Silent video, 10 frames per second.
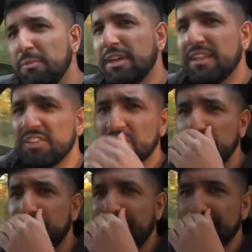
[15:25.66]
But yeah, that's
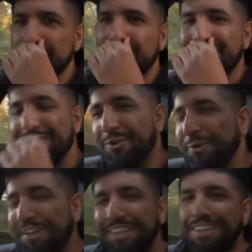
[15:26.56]
some of my, I know
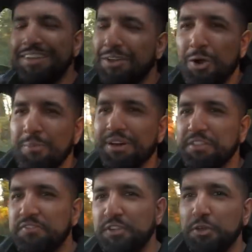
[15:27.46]
going by
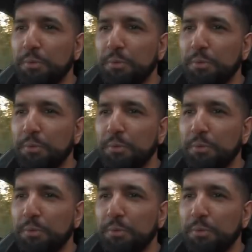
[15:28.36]
this video,